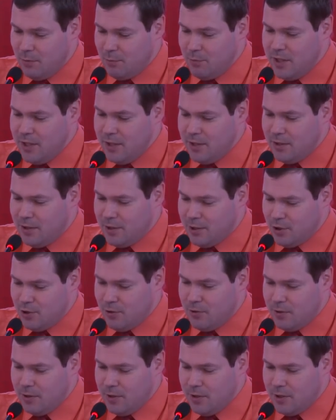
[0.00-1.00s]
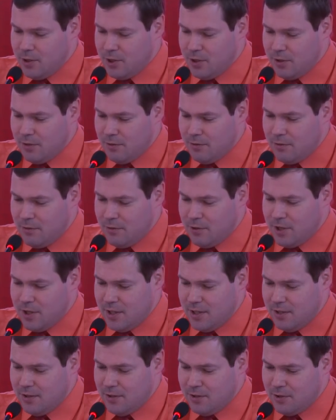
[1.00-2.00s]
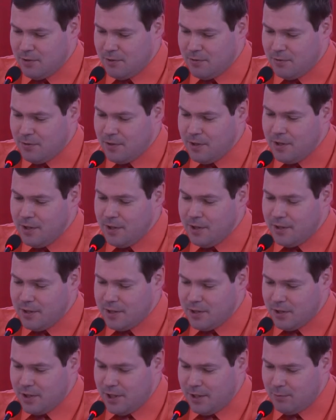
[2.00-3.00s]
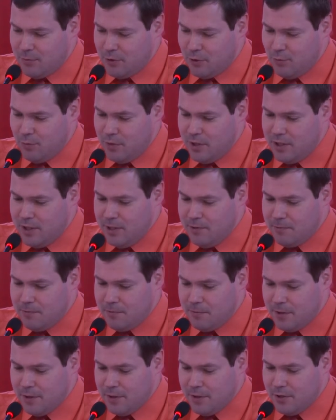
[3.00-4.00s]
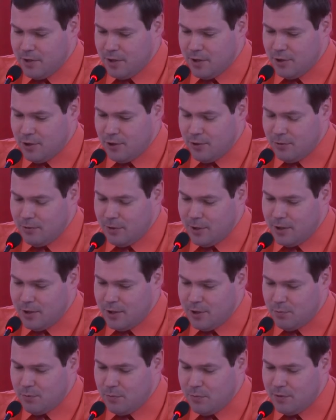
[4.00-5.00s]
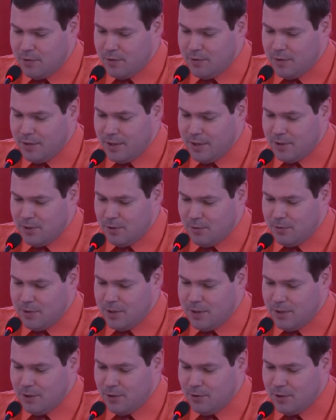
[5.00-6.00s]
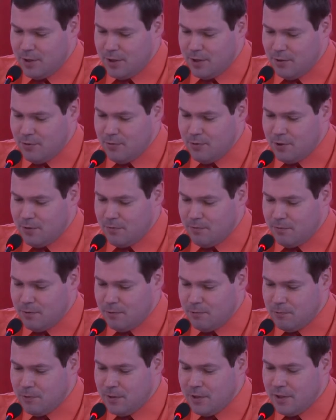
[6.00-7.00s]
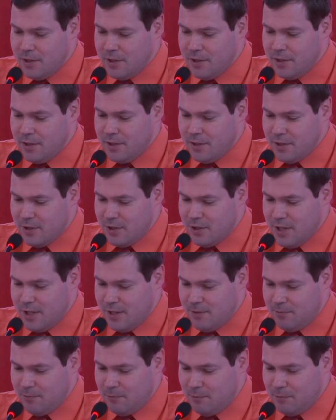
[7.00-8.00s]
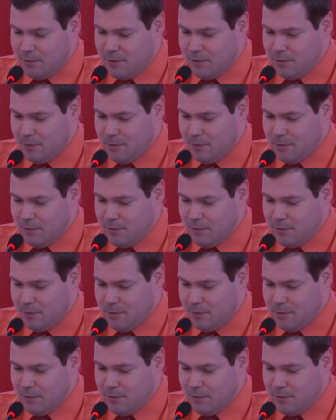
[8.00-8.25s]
Being a journalist, Sanders has come to believe that journalism is really not a useful, insightful